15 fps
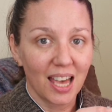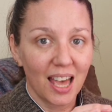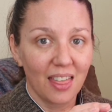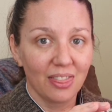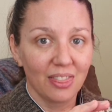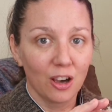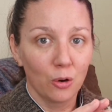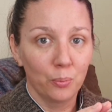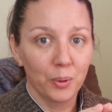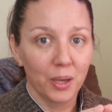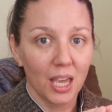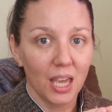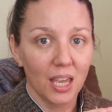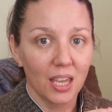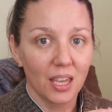and
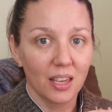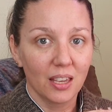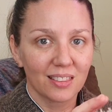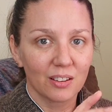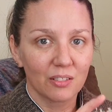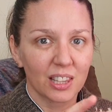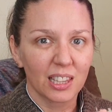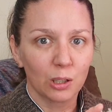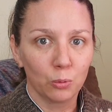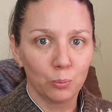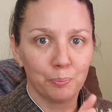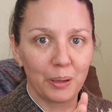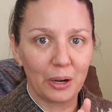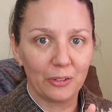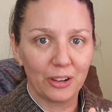they're in little
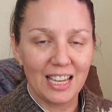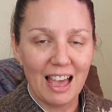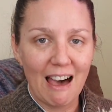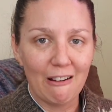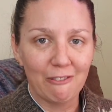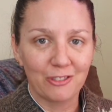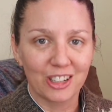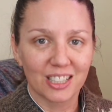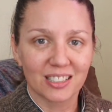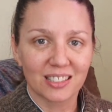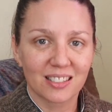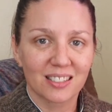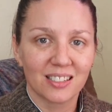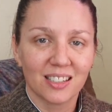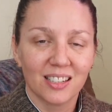berry
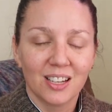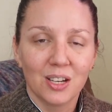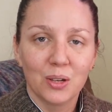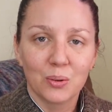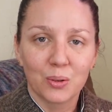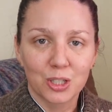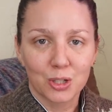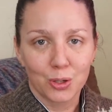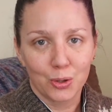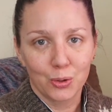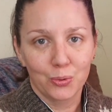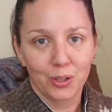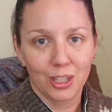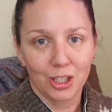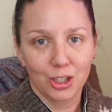outfits, which are
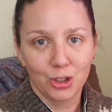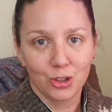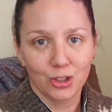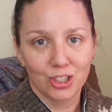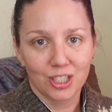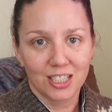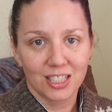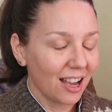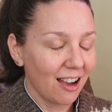really cute.